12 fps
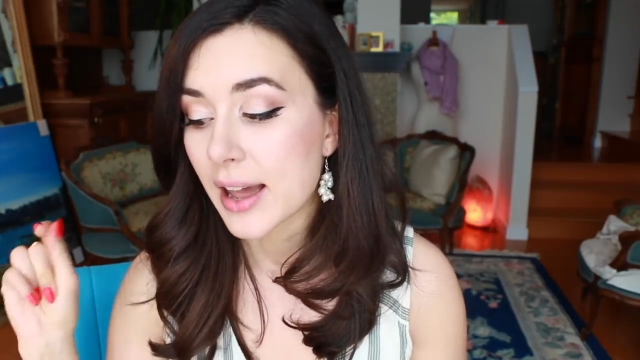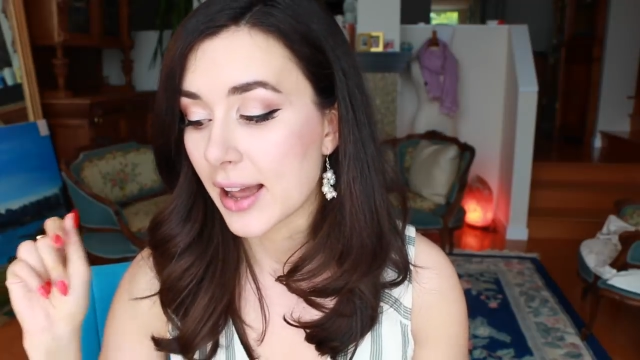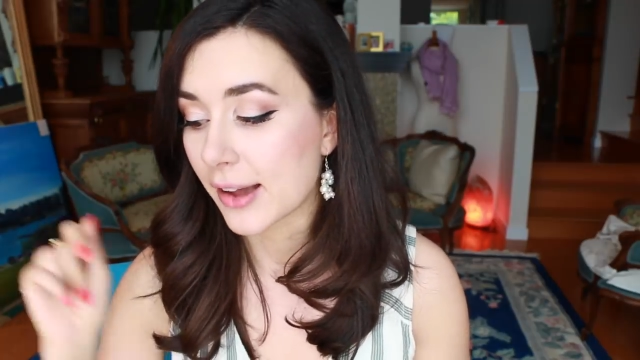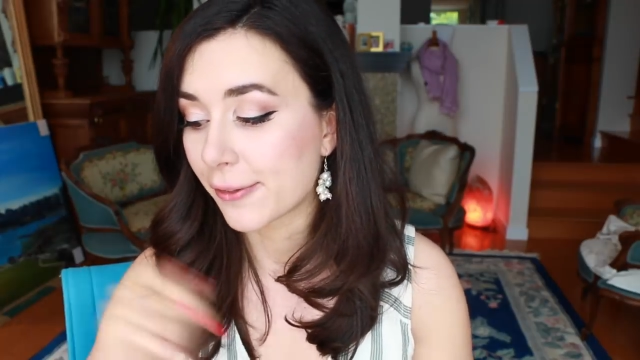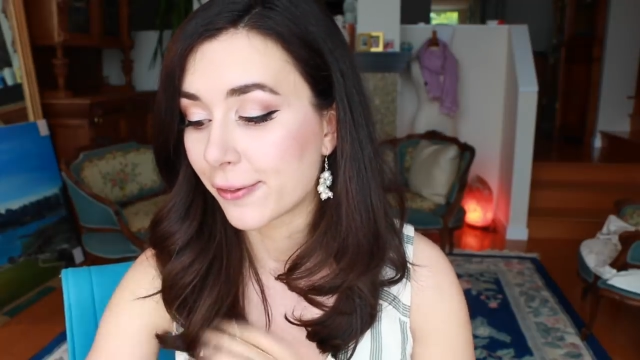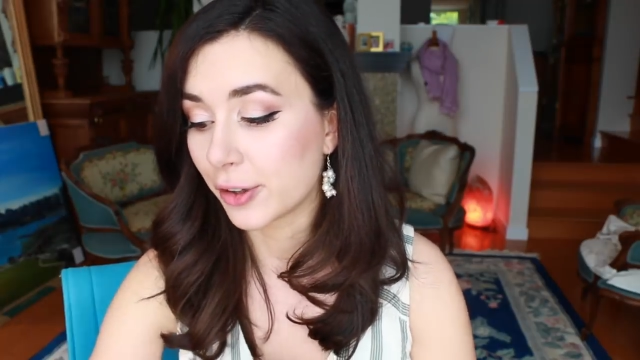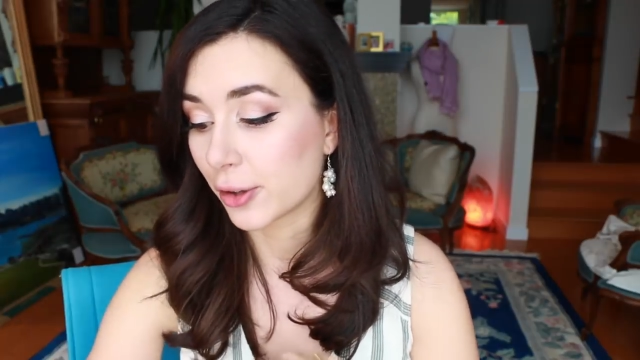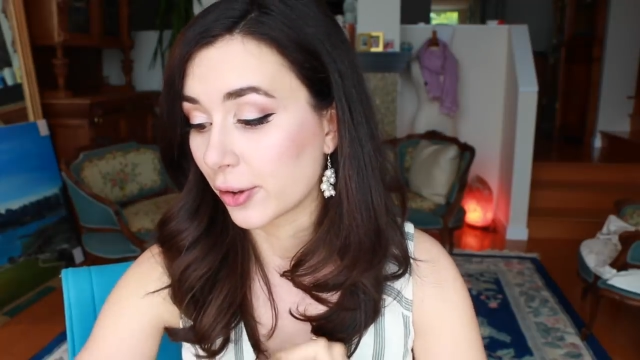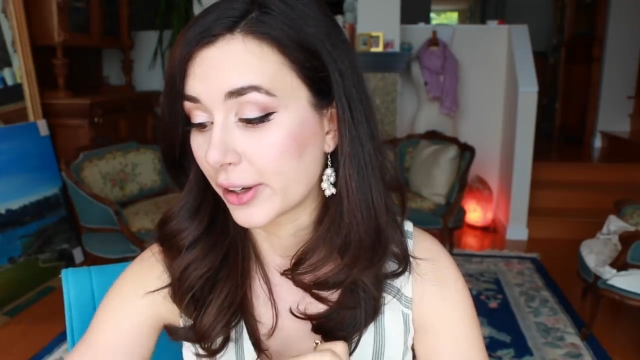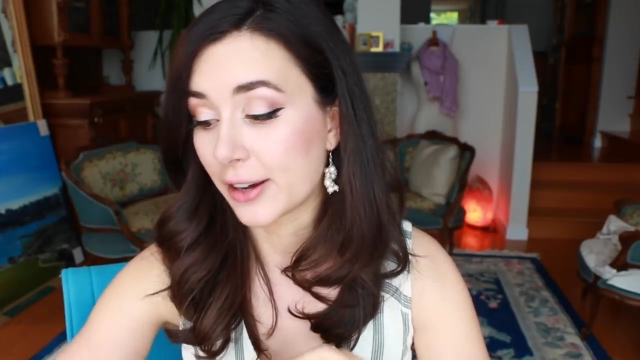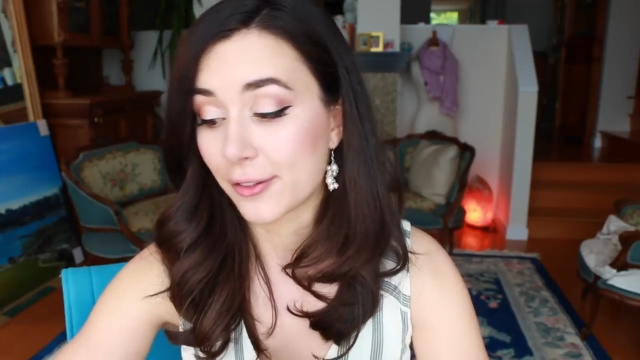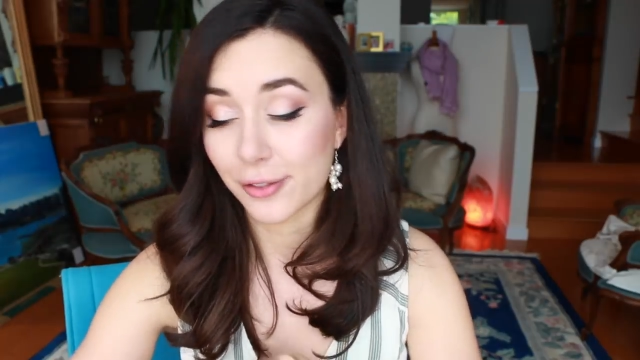If you're
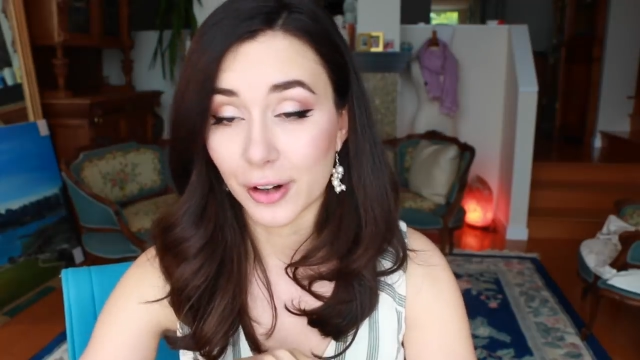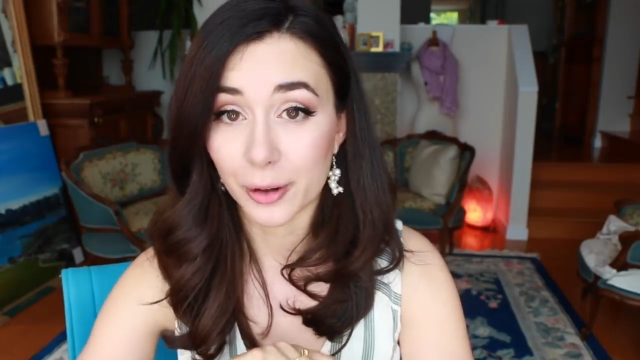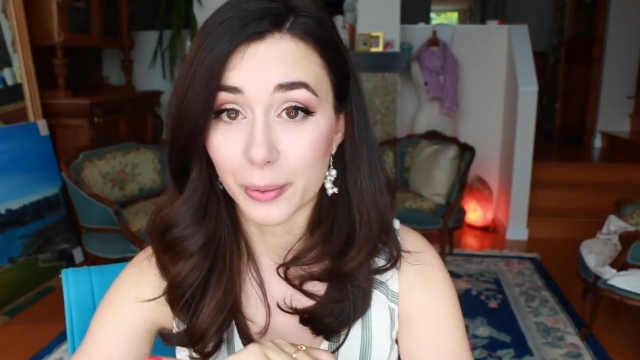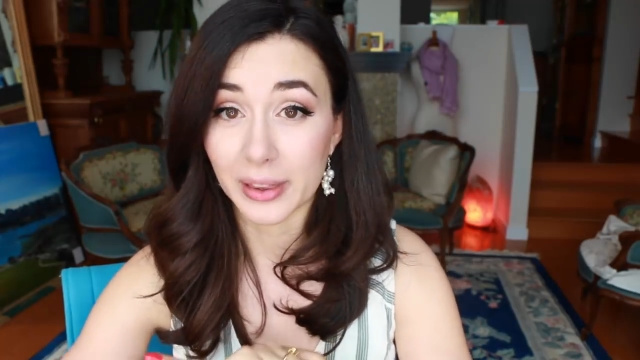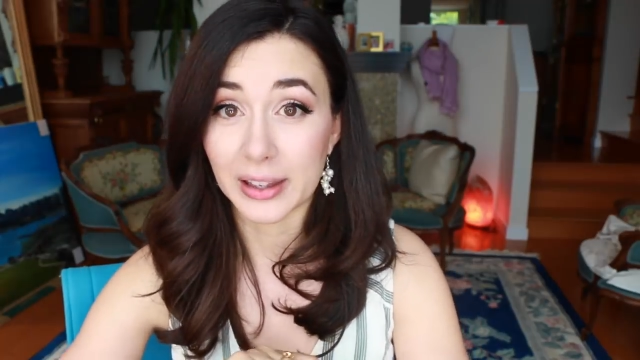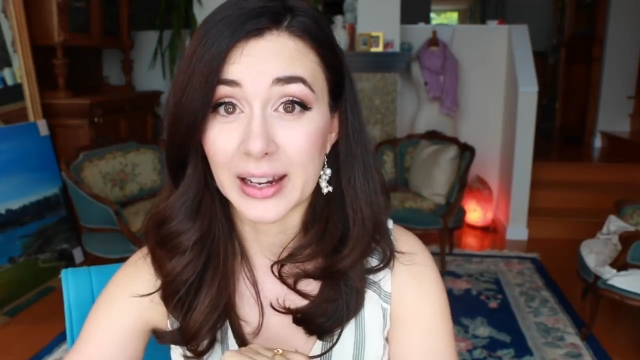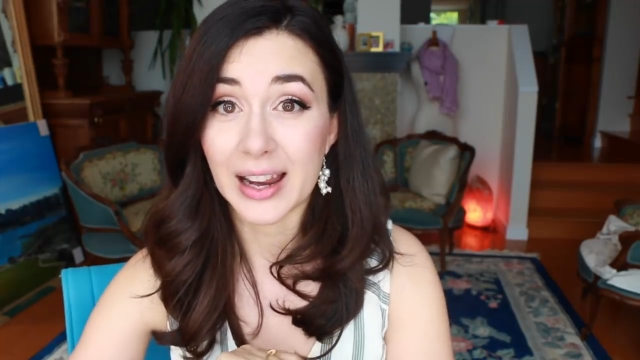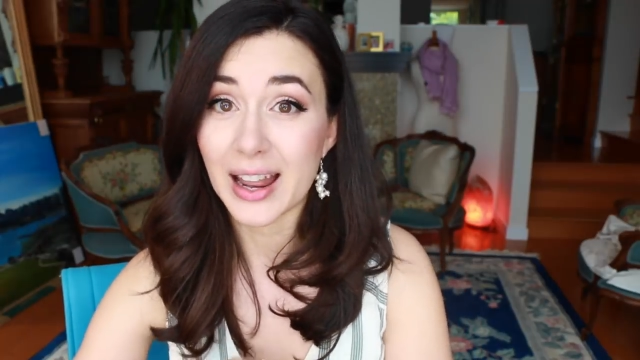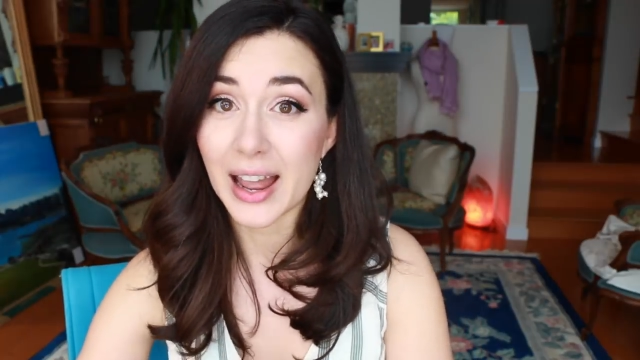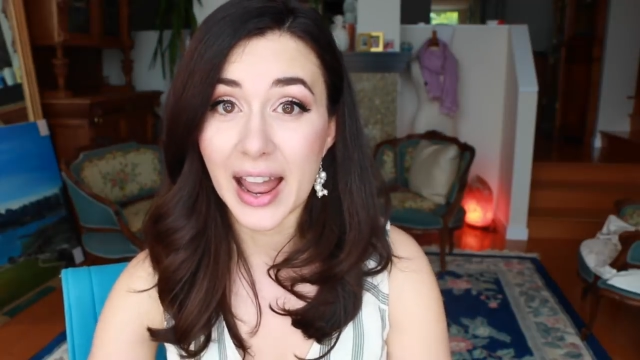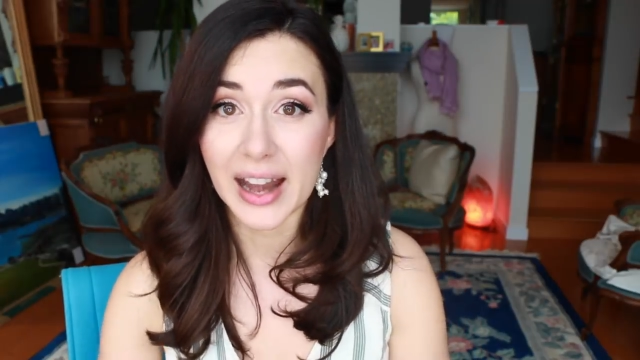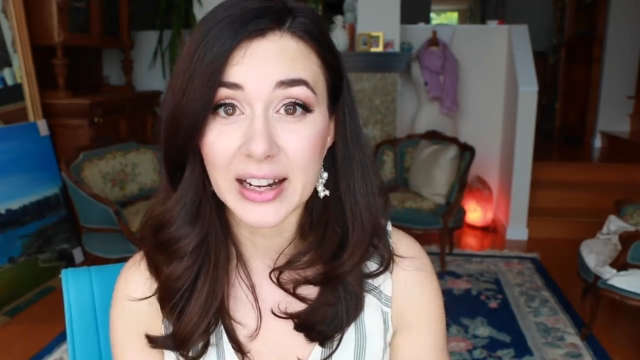looking for a really
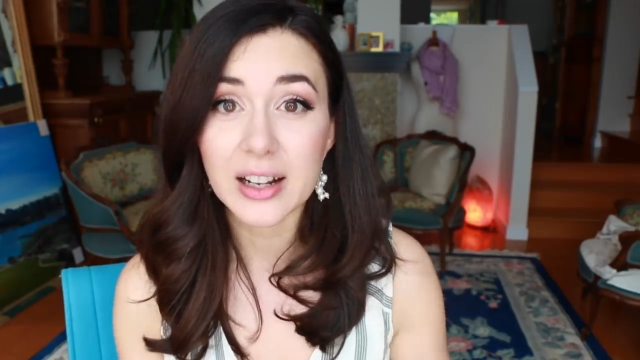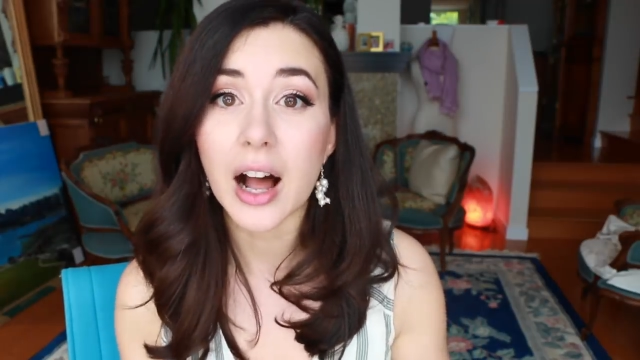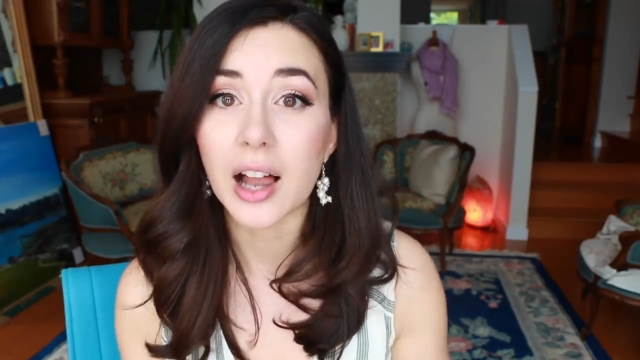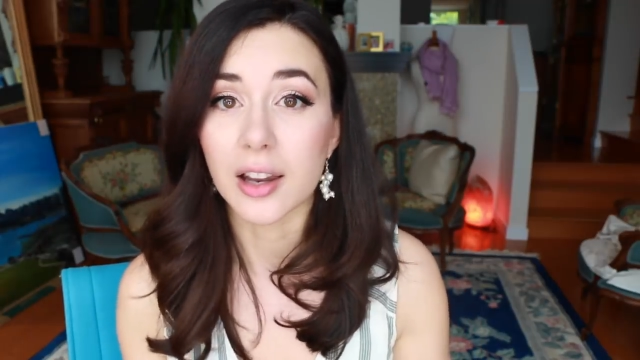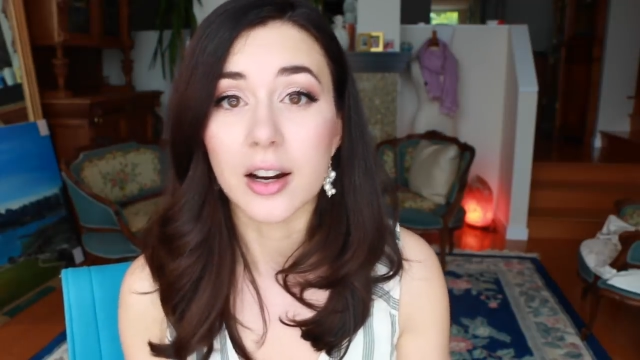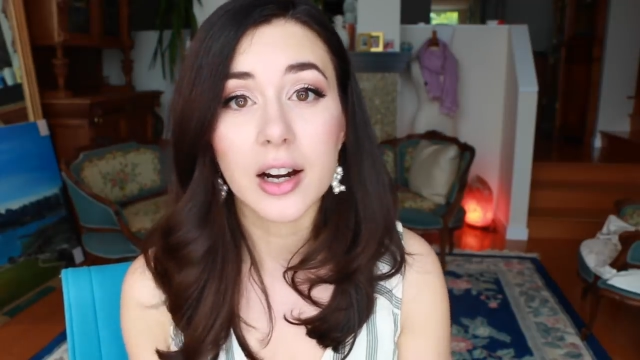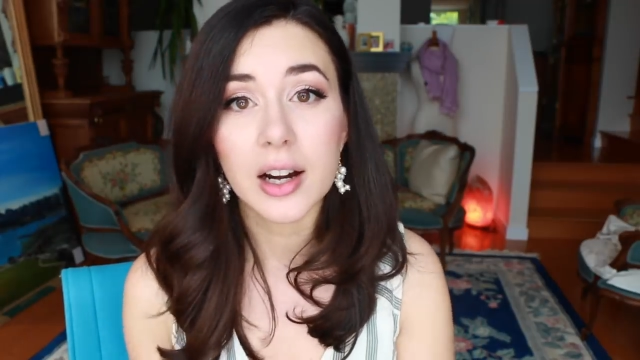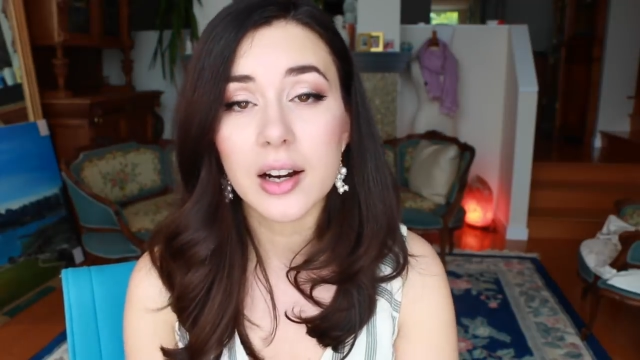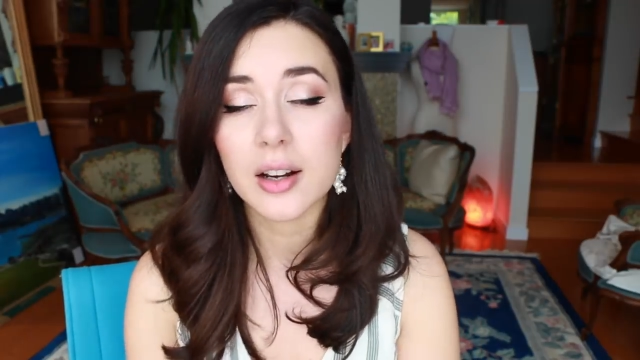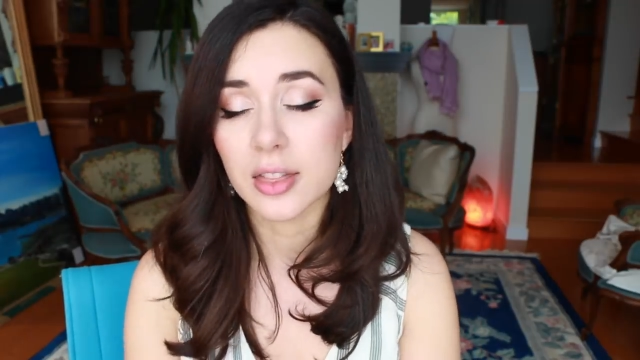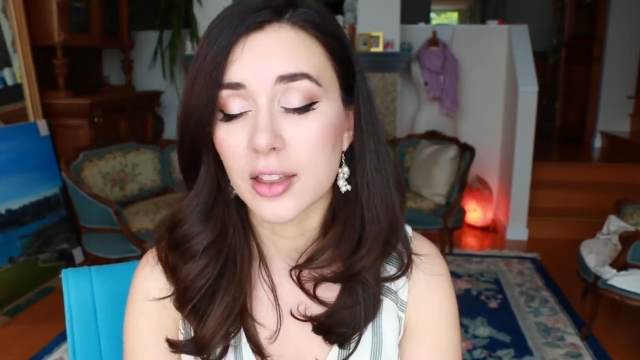any color,